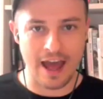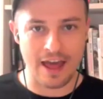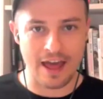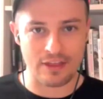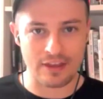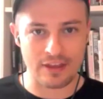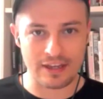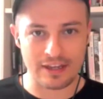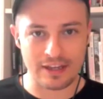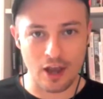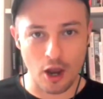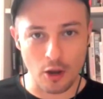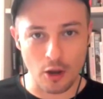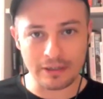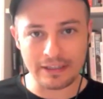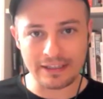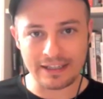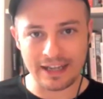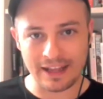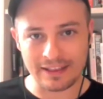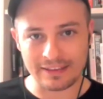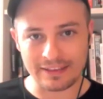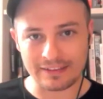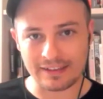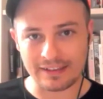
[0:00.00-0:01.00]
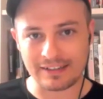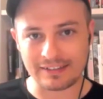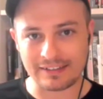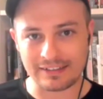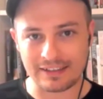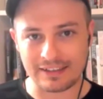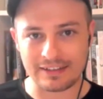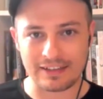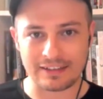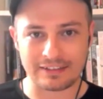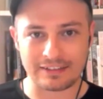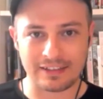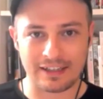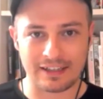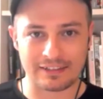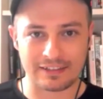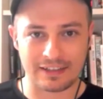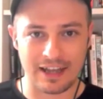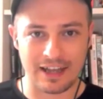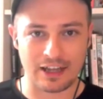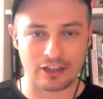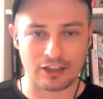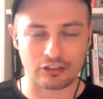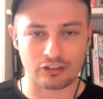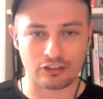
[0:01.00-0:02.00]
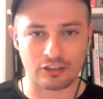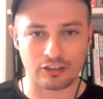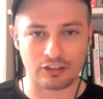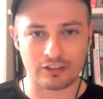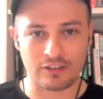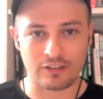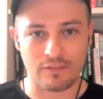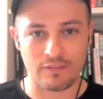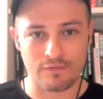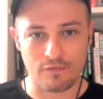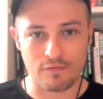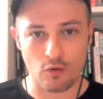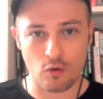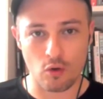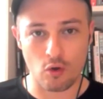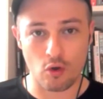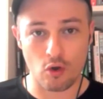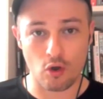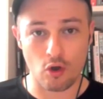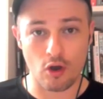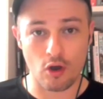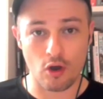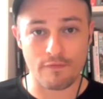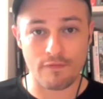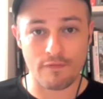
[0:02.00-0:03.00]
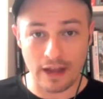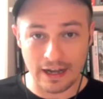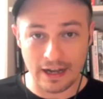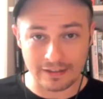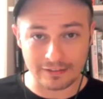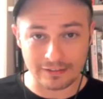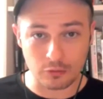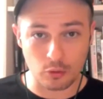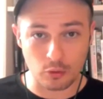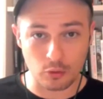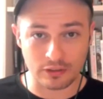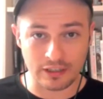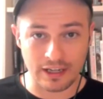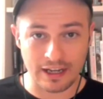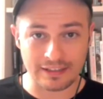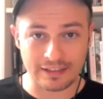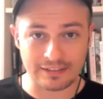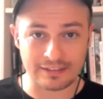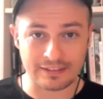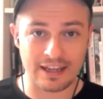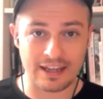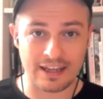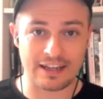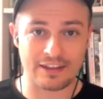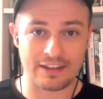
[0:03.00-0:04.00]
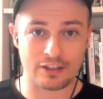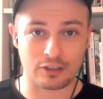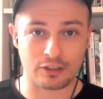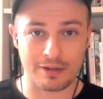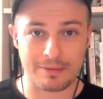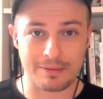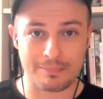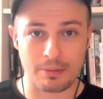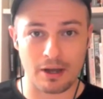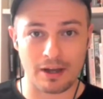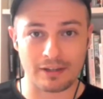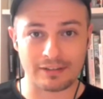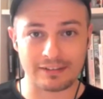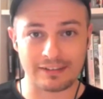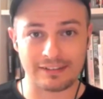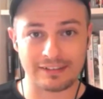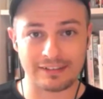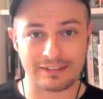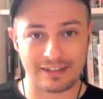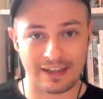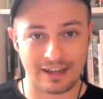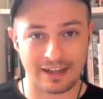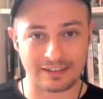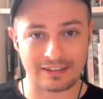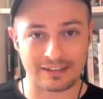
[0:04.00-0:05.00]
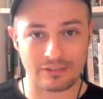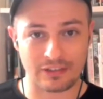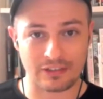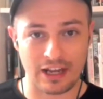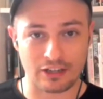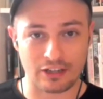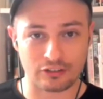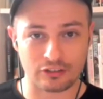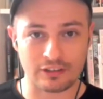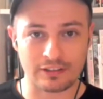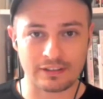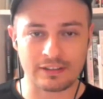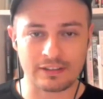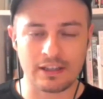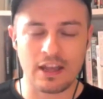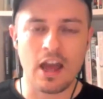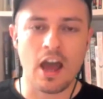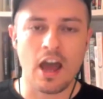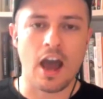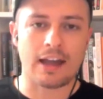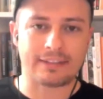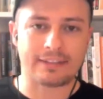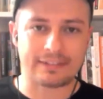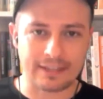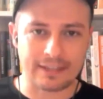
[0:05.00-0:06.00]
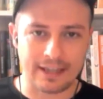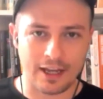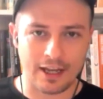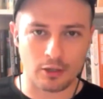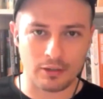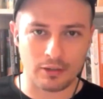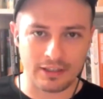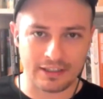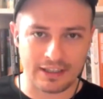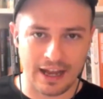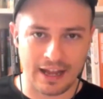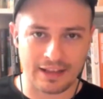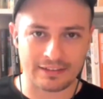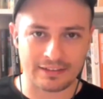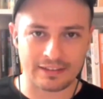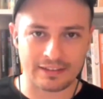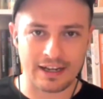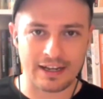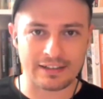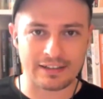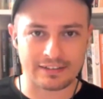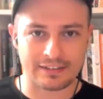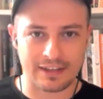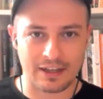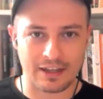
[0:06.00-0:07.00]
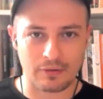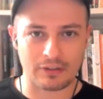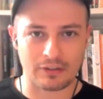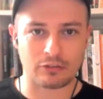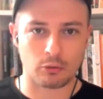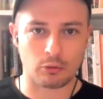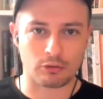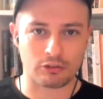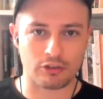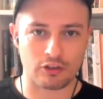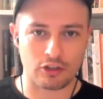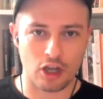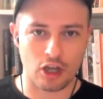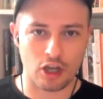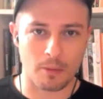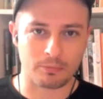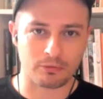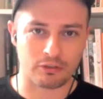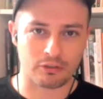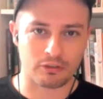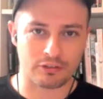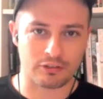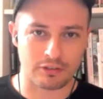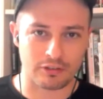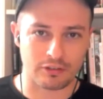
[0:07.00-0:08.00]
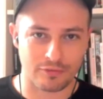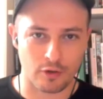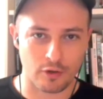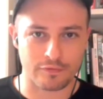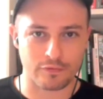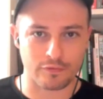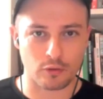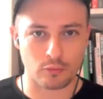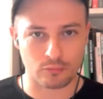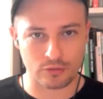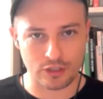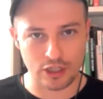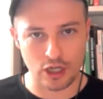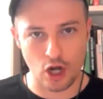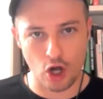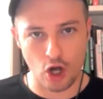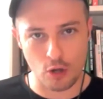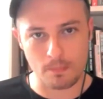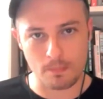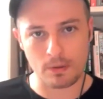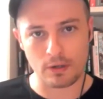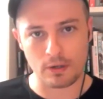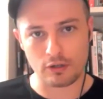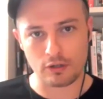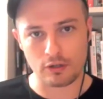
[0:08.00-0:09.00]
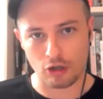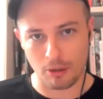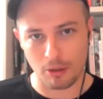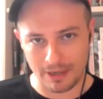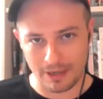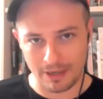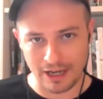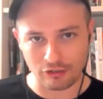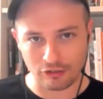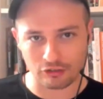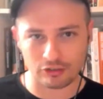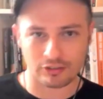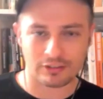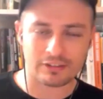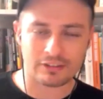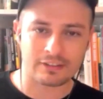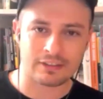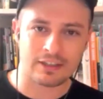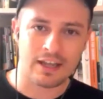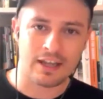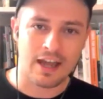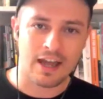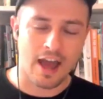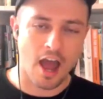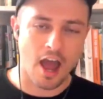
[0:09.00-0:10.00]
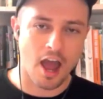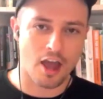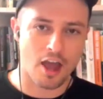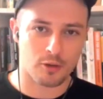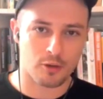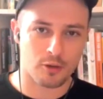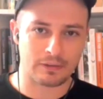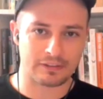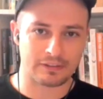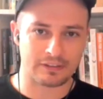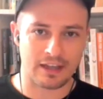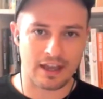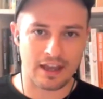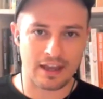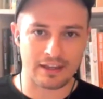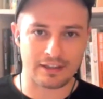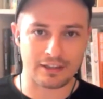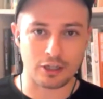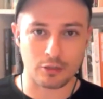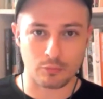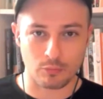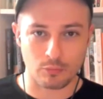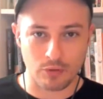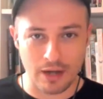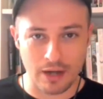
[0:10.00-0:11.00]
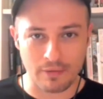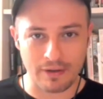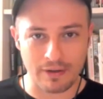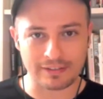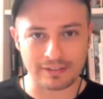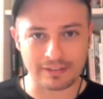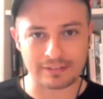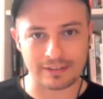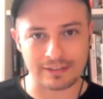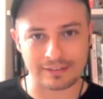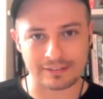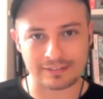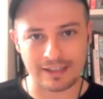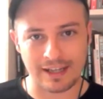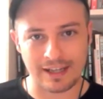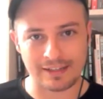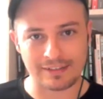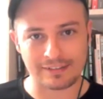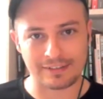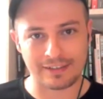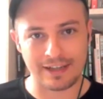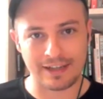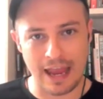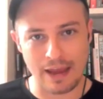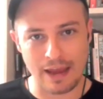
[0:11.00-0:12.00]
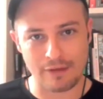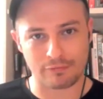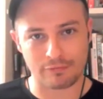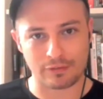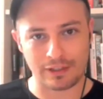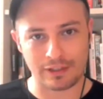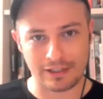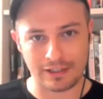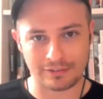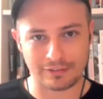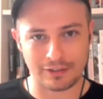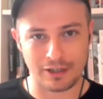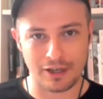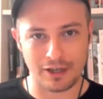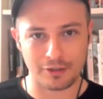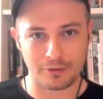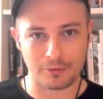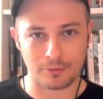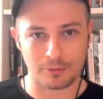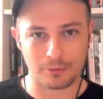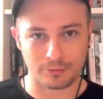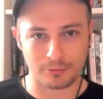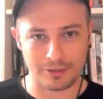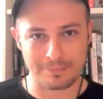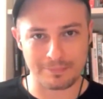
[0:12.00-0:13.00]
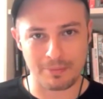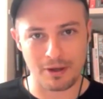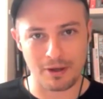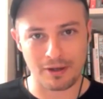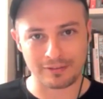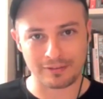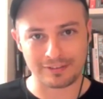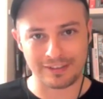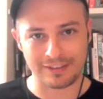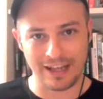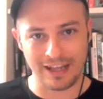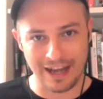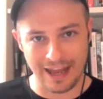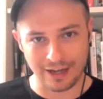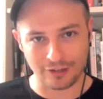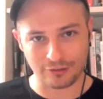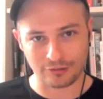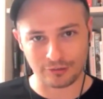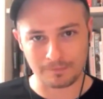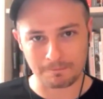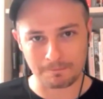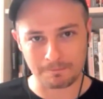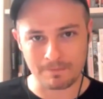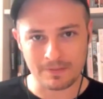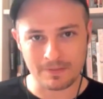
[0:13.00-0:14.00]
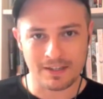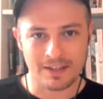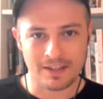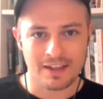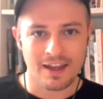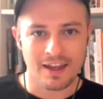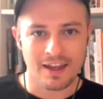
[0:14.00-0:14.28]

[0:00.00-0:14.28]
the only candidate in this year's election for finance coordinator in the Green Party's executive elections. I say only candidate, there is also the option to vote for reopen nominations, who is a careerist and stands in every internal Green Party election.